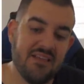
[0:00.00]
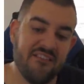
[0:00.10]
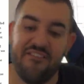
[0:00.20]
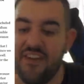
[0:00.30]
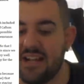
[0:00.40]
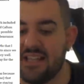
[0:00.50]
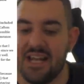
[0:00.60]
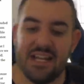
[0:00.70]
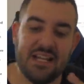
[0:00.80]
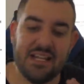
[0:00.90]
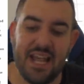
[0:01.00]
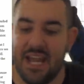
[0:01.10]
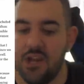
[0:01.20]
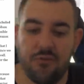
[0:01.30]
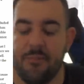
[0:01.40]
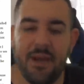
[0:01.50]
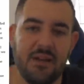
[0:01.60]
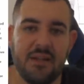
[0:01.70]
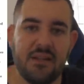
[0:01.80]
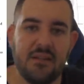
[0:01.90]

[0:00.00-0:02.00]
the fact that they knew about it,